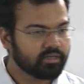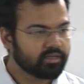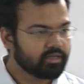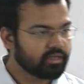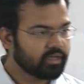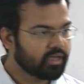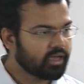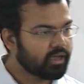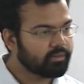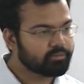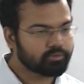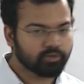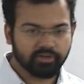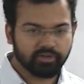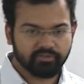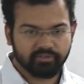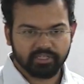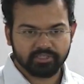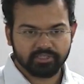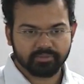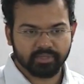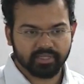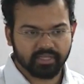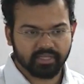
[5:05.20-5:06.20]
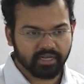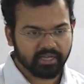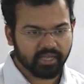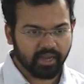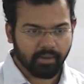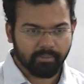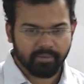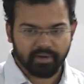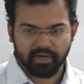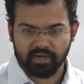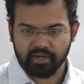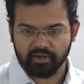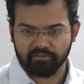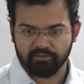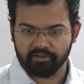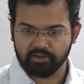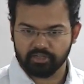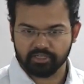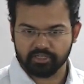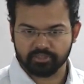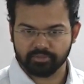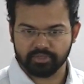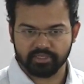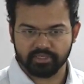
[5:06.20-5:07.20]
Ab toh difference pata hai na capital revenue
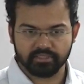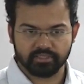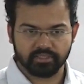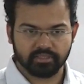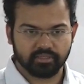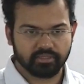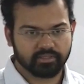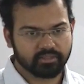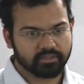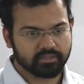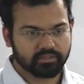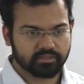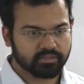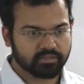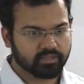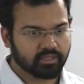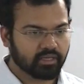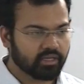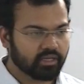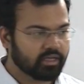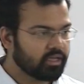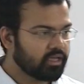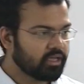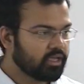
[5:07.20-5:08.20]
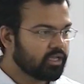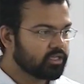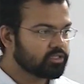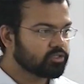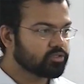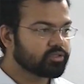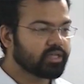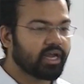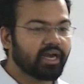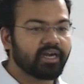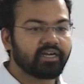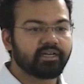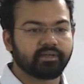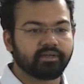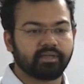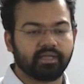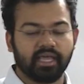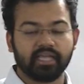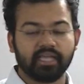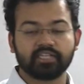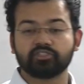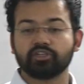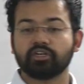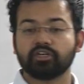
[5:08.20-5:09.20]
expenditure. So that
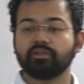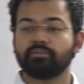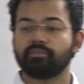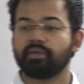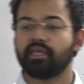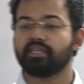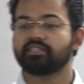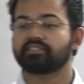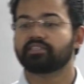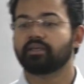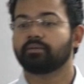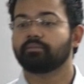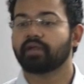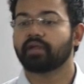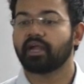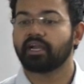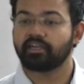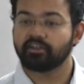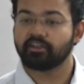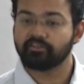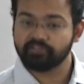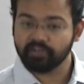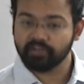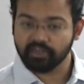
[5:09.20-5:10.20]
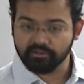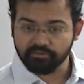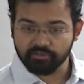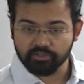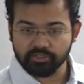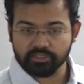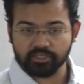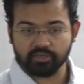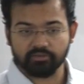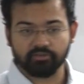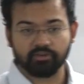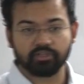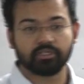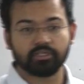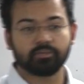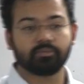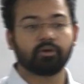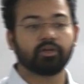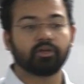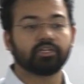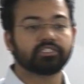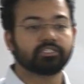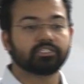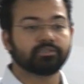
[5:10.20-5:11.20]
actually makes some kind of confusion for the
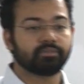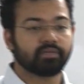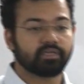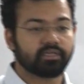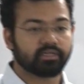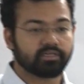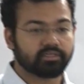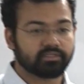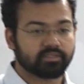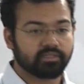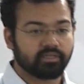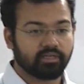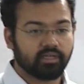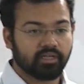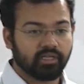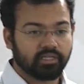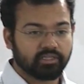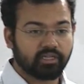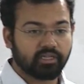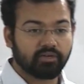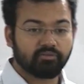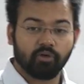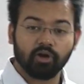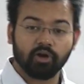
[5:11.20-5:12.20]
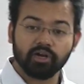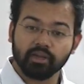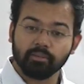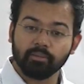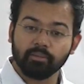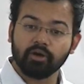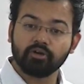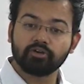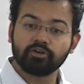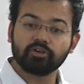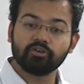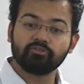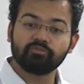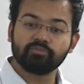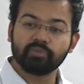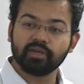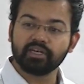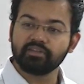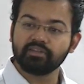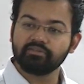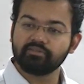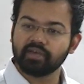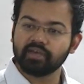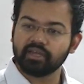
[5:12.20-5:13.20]
policymakers, that what amount of
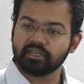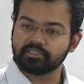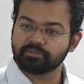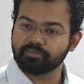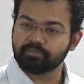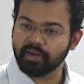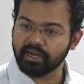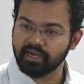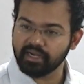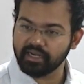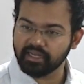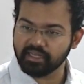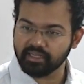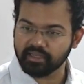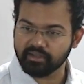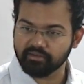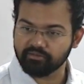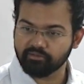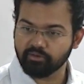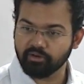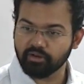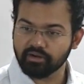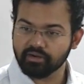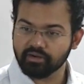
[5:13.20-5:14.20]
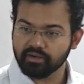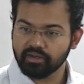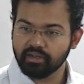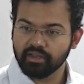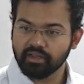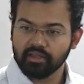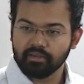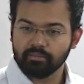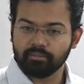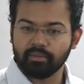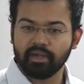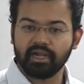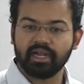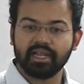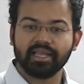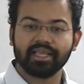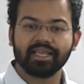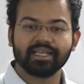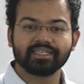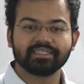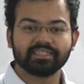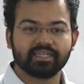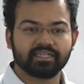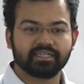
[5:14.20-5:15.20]
money we are spending for building
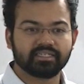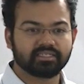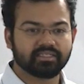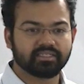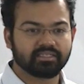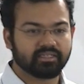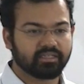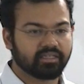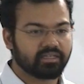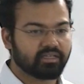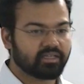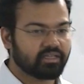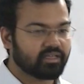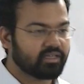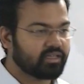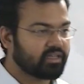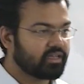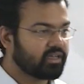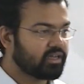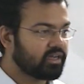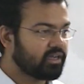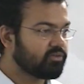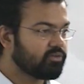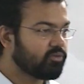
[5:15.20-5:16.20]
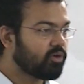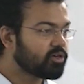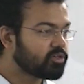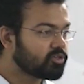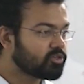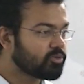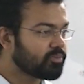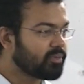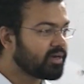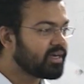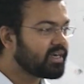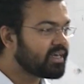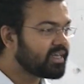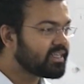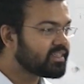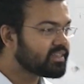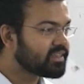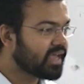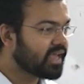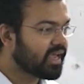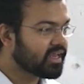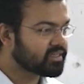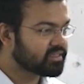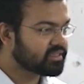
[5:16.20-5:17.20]
assets and what to maintain
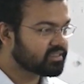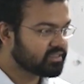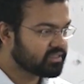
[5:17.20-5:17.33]
that.